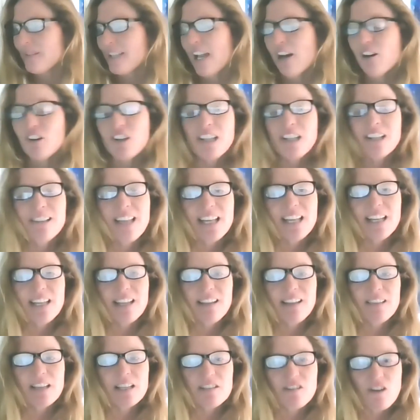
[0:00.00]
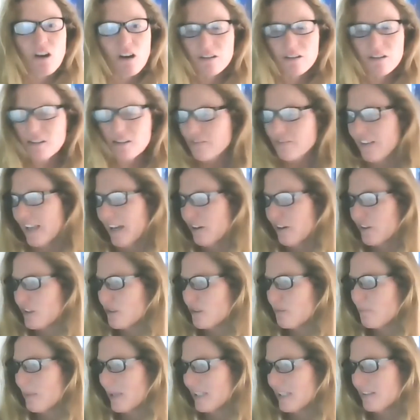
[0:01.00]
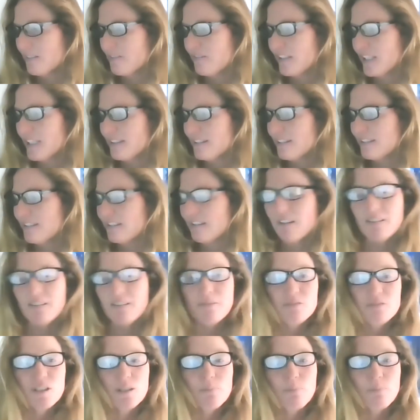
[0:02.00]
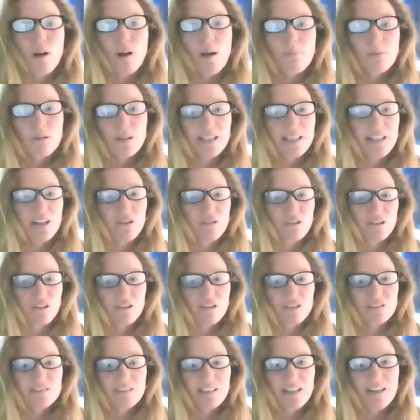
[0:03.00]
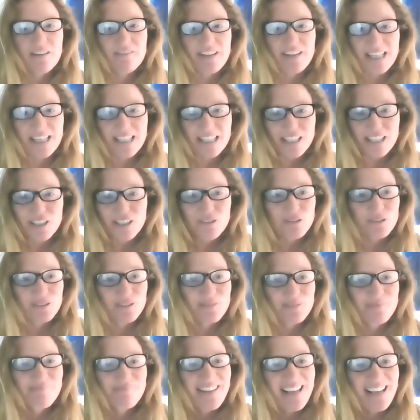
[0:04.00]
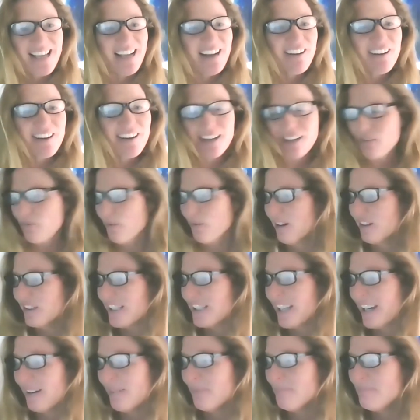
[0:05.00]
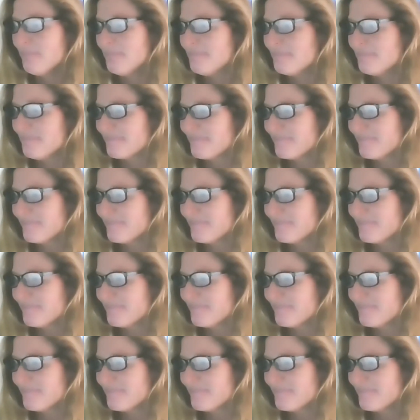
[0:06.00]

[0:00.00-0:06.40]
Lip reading: calculating the dollar value benefits to property owners of ADUs. Eric, welcome.